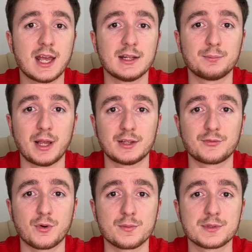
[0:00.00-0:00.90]
and
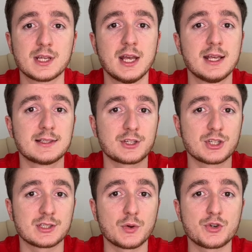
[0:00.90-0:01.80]
platforms such
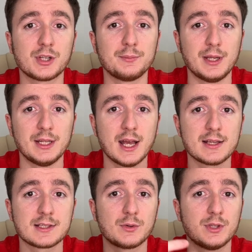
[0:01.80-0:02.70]
as social media.
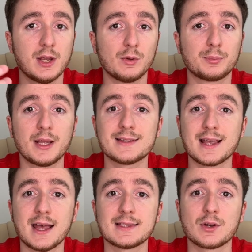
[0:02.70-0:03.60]
So they will place
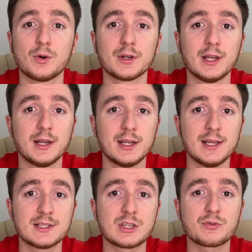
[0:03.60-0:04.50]
ads on
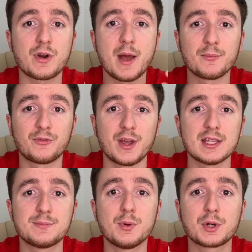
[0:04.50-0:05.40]
Instagram,
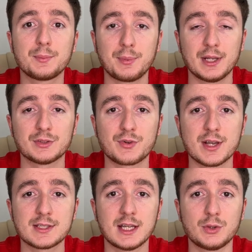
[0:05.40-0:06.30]
Facebook,
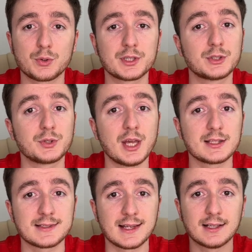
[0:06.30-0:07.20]
Pinterest in order to get
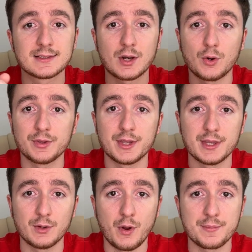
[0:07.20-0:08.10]
sales on
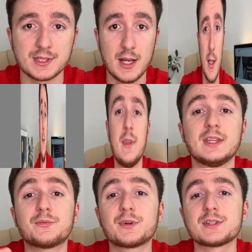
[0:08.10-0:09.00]
the website. The
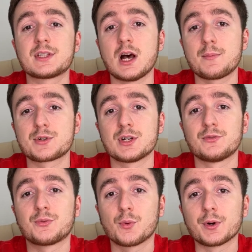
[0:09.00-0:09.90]
first option
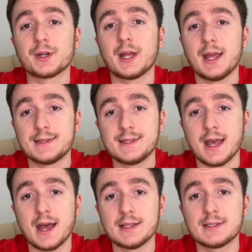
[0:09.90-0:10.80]
for Etsy
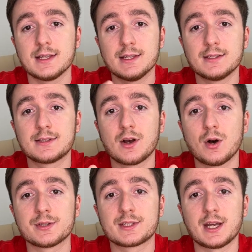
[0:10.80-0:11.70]
ads is
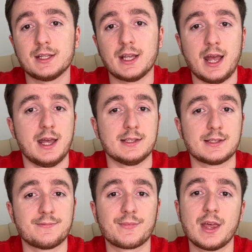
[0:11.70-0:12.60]
on-site
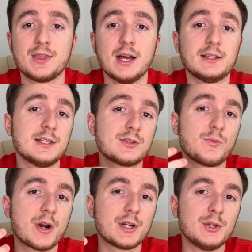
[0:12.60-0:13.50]
ads. That is
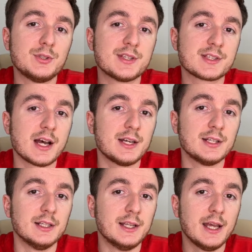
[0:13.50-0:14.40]
where you decide
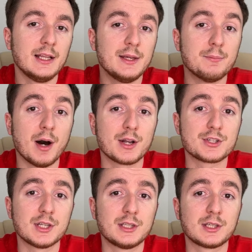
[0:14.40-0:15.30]
a daily budget